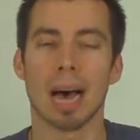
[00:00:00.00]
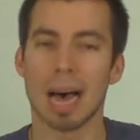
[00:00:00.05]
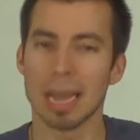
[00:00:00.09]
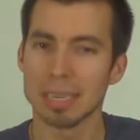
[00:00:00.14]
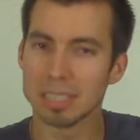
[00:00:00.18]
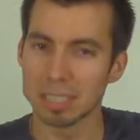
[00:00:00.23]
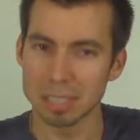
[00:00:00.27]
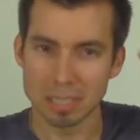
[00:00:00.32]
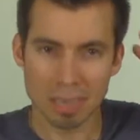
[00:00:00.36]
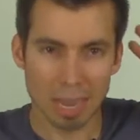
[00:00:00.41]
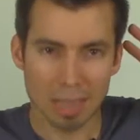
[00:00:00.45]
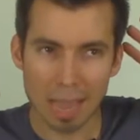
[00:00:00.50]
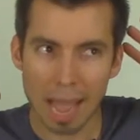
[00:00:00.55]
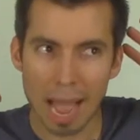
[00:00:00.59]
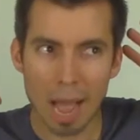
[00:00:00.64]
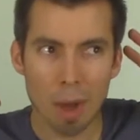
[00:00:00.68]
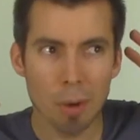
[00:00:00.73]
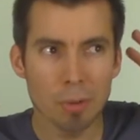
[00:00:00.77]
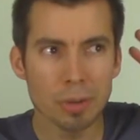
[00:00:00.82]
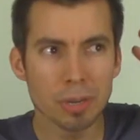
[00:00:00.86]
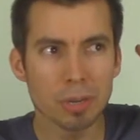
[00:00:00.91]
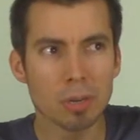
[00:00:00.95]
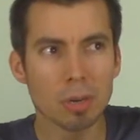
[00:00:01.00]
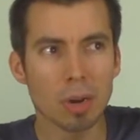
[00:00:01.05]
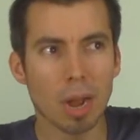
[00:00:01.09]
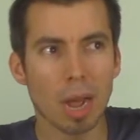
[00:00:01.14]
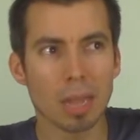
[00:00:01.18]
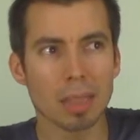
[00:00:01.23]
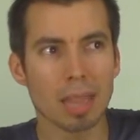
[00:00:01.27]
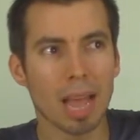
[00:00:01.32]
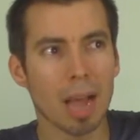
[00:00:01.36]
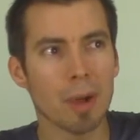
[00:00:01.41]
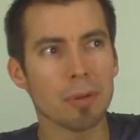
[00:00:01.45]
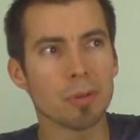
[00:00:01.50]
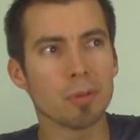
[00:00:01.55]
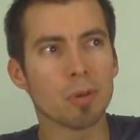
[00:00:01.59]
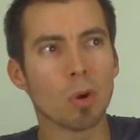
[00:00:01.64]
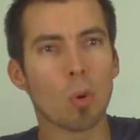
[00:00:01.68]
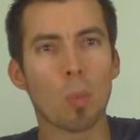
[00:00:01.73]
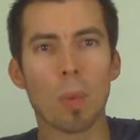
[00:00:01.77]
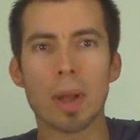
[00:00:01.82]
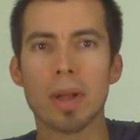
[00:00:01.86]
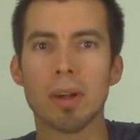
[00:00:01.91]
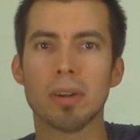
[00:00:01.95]
just allow your
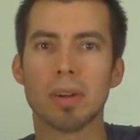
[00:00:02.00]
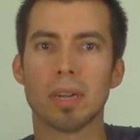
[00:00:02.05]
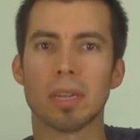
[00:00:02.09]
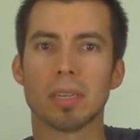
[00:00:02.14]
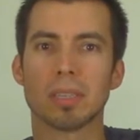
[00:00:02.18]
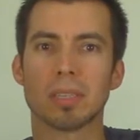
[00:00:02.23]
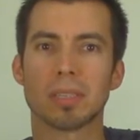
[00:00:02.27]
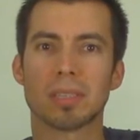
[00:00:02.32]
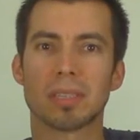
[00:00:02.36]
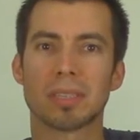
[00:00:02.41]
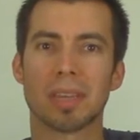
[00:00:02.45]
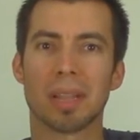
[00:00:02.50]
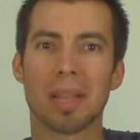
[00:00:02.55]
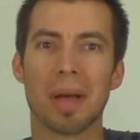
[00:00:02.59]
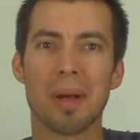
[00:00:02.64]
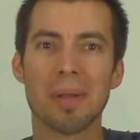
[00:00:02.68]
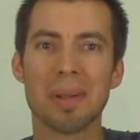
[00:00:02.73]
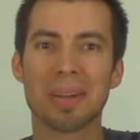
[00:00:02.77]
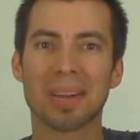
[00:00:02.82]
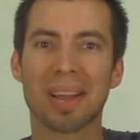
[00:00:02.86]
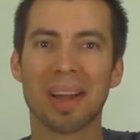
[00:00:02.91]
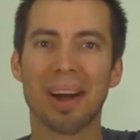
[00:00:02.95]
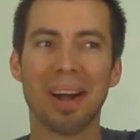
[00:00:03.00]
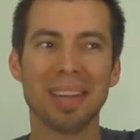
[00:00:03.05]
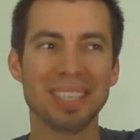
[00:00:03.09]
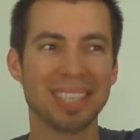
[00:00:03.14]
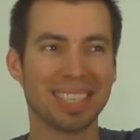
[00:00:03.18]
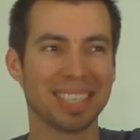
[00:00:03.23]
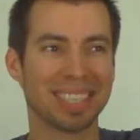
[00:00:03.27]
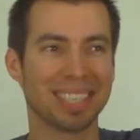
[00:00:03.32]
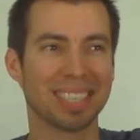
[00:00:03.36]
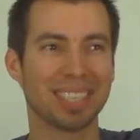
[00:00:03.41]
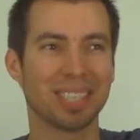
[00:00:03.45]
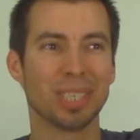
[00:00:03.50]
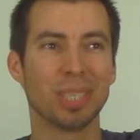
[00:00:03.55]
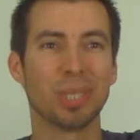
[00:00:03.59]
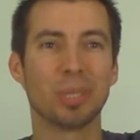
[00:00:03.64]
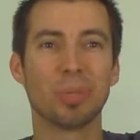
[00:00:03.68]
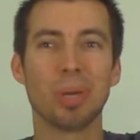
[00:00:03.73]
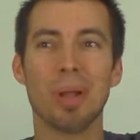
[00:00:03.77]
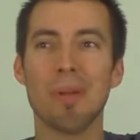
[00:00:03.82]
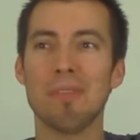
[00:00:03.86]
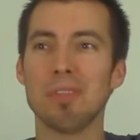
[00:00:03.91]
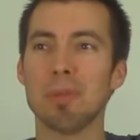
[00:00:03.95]
awareness, allow your consciousness to
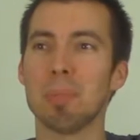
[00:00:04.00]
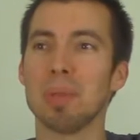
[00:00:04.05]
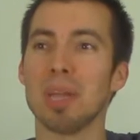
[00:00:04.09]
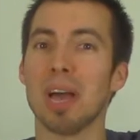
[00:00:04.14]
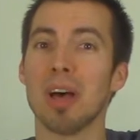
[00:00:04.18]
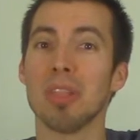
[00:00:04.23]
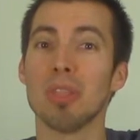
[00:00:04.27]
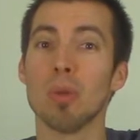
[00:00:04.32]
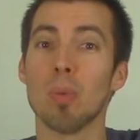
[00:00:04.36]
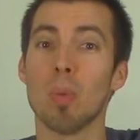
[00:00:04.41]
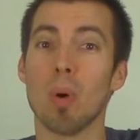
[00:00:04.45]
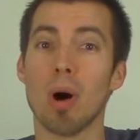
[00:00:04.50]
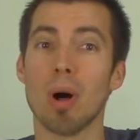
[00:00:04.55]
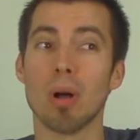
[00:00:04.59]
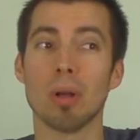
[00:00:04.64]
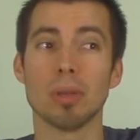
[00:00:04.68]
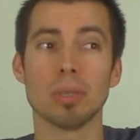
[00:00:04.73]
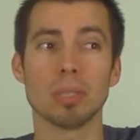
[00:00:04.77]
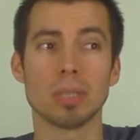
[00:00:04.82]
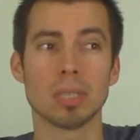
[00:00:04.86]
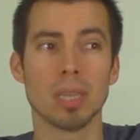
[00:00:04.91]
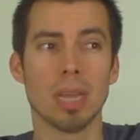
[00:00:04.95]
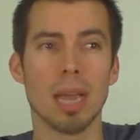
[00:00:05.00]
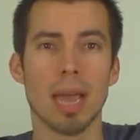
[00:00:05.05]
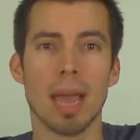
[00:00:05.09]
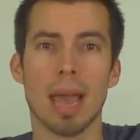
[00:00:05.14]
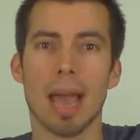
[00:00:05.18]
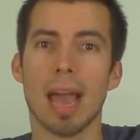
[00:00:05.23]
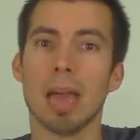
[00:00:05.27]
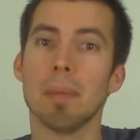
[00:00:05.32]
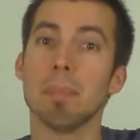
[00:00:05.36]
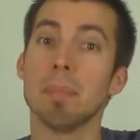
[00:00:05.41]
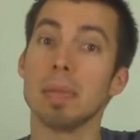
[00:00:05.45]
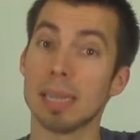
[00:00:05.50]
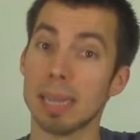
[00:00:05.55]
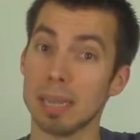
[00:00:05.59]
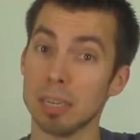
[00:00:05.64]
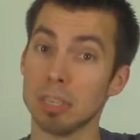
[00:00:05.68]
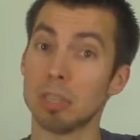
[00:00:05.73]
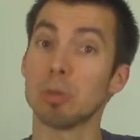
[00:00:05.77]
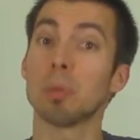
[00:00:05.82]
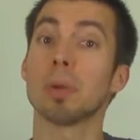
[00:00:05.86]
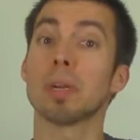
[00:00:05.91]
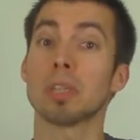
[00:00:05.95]
drift beyond the walls and
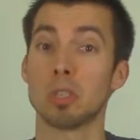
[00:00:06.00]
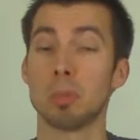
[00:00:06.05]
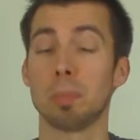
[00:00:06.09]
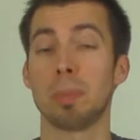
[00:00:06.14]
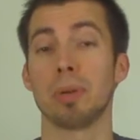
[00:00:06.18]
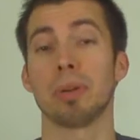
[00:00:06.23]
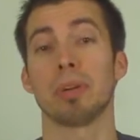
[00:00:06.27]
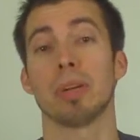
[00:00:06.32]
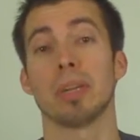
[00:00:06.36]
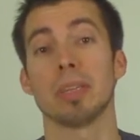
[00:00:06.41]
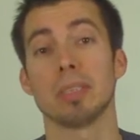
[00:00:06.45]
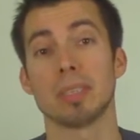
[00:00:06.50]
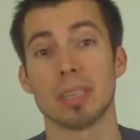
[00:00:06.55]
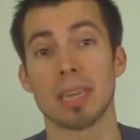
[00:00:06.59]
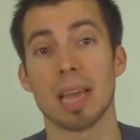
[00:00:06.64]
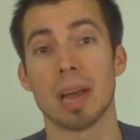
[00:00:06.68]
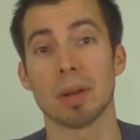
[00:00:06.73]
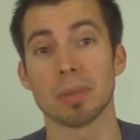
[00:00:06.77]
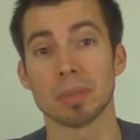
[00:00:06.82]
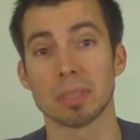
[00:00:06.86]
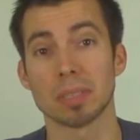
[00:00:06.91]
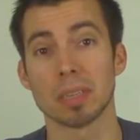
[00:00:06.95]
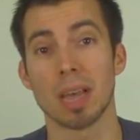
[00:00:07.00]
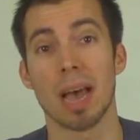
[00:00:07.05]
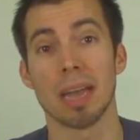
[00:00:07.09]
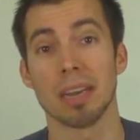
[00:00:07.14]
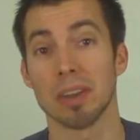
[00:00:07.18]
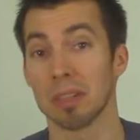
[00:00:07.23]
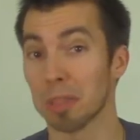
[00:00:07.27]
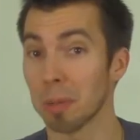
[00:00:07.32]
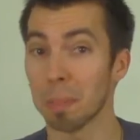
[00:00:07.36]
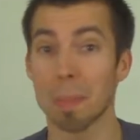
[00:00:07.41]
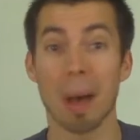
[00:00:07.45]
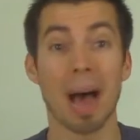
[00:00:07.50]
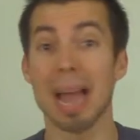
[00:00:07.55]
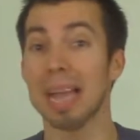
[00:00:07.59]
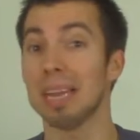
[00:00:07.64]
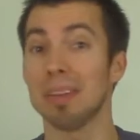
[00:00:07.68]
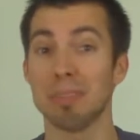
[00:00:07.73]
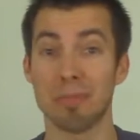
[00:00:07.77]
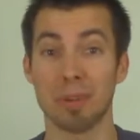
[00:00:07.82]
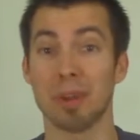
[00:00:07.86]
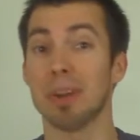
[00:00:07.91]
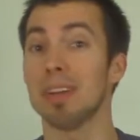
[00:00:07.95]
begin to experience the outside. And the
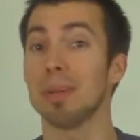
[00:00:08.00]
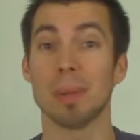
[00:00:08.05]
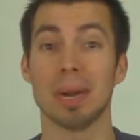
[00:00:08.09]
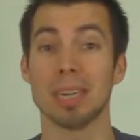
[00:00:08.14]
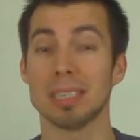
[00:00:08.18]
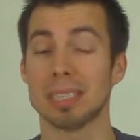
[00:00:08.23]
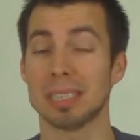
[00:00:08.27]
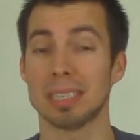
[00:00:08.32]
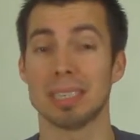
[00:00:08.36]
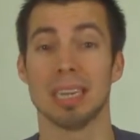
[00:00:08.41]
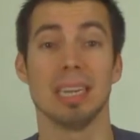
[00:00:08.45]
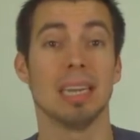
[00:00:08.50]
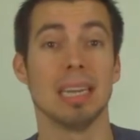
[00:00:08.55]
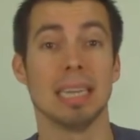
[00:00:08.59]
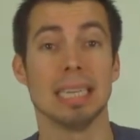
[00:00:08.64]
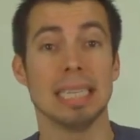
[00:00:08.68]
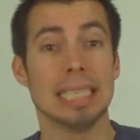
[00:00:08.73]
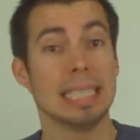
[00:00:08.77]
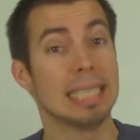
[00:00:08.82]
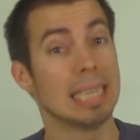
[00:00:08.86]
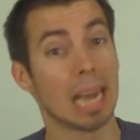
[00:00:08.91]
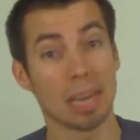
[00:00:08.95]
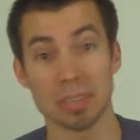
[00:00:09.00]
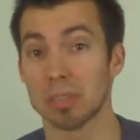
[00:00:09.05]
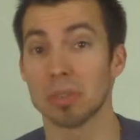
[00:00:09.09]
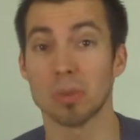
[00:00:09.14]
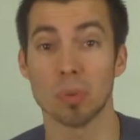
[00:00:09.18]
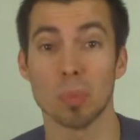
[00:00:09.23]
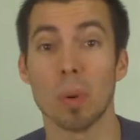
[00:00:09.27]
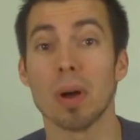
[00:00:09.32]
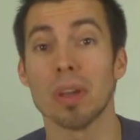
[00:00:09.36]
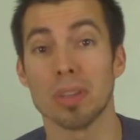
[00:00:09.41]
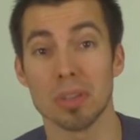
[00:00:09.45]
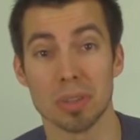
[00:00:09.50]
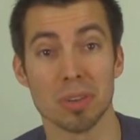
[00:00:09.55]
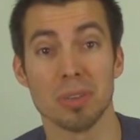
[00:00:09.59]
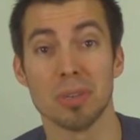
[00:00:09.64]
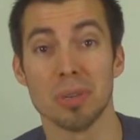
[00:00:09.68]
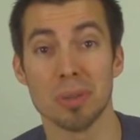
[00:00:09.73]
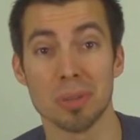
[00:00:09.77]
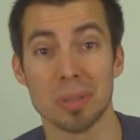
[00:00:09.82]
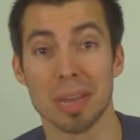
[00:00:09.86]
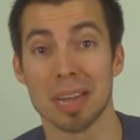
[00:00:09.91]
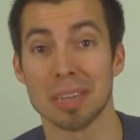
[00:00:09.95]
mind very much doesn't want you to
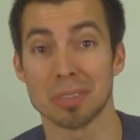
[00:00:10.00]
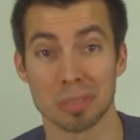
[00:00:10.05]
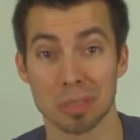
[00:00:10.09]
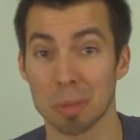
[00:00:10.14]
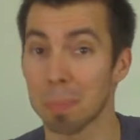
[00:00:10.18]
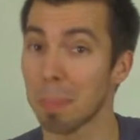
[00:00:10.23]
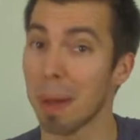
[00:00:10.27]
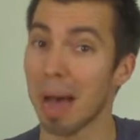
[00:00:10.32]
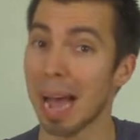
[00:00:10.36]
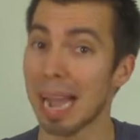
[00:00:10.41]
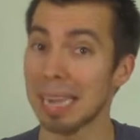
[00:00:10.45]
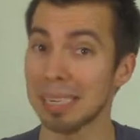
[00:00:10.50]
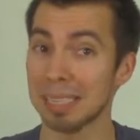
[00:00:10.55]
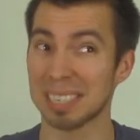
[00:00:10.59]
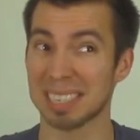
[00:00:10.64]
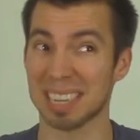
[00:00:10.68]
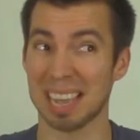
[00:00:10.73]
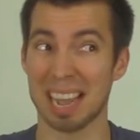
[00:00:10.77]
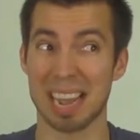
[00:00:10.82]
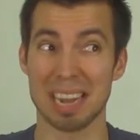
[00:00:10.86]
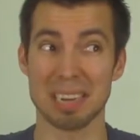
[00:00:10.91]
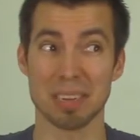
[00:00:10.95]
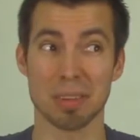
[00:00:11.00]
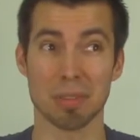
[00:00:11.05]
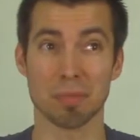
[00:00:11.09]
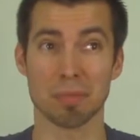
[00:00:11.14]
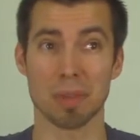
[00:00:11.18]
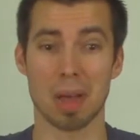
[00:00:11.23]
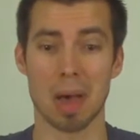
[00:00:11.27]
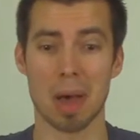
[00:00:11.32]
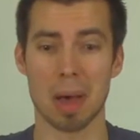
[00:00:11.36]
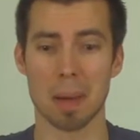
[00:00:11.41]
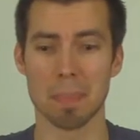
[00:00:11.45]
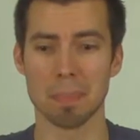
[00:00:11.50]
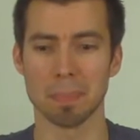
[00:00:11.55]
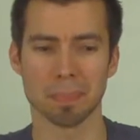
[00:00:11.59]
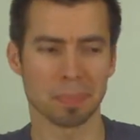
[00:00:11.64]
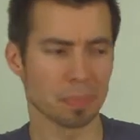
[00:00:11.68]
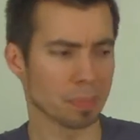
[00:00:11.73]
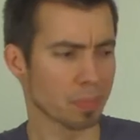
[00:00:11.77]
do that. So the mind is kind of